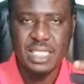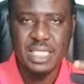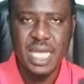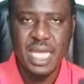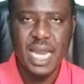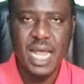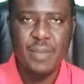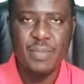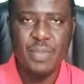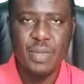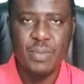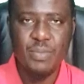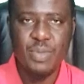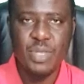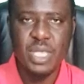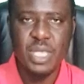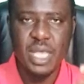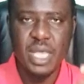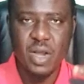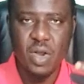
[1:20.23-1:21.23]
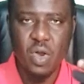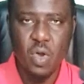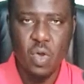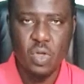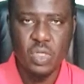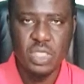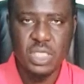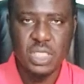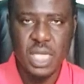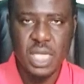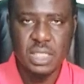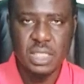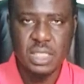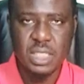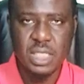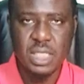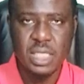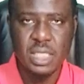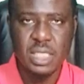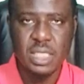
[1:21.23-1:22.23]
That scalar may be a
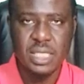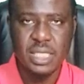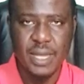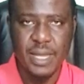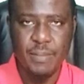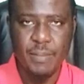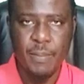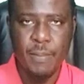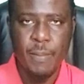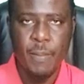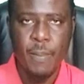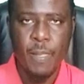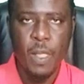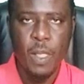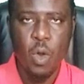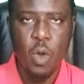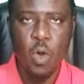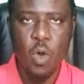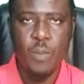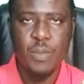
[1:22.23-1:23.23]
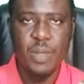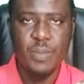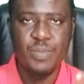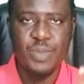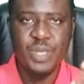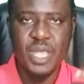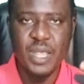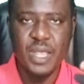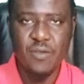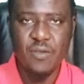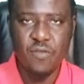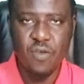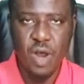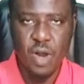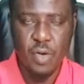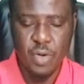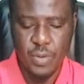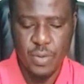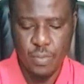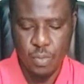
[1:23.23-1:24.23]
constant term or may be a
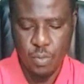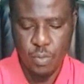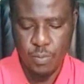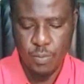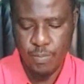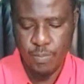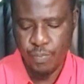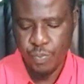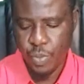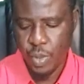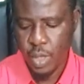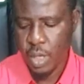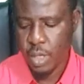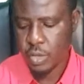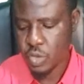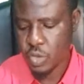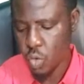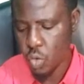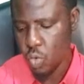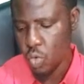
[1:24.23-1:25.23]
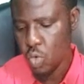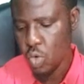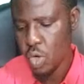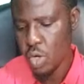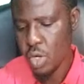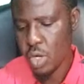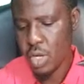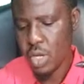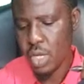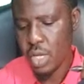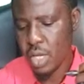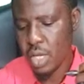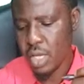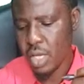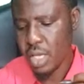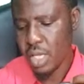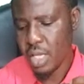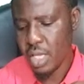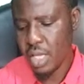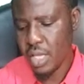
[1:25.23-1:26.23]
variable. So
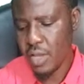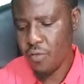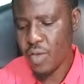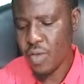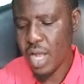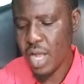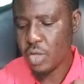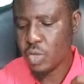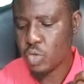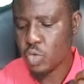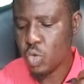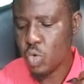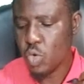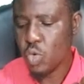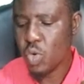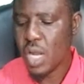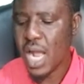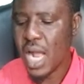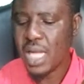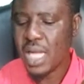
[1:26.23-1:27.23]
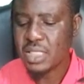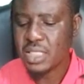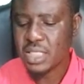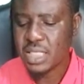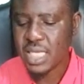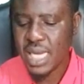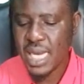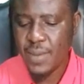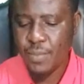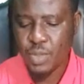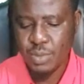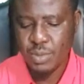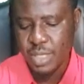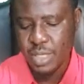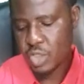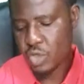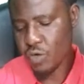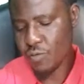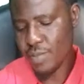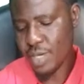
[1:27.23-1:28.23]
if we are to look at scalar
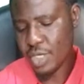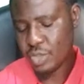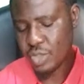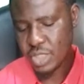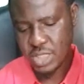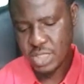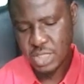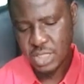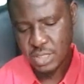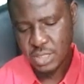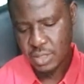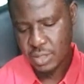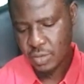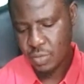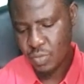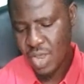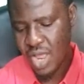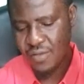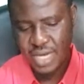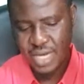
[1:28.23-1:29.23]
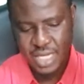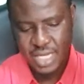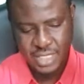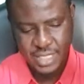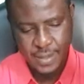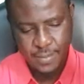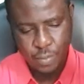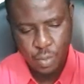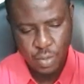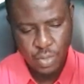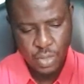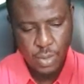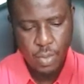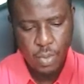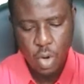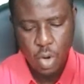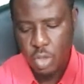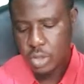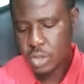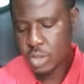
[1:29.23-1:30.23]
multiplication of matrix, we have an example on
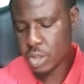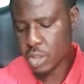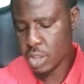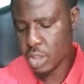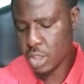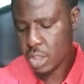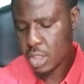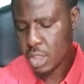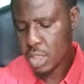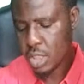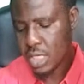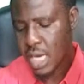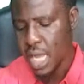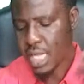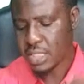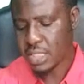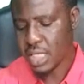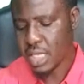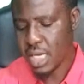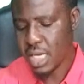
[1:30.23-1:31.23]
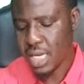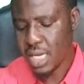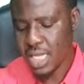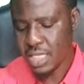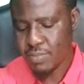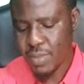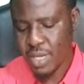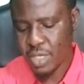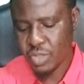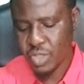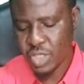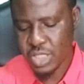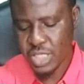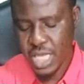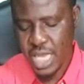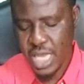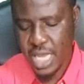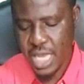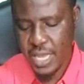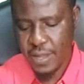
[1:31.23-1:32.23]
the board that let
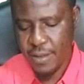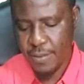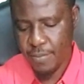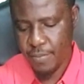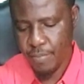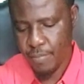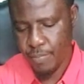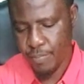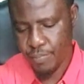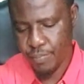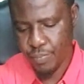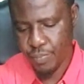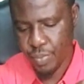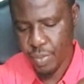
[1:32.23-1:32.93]
matrix A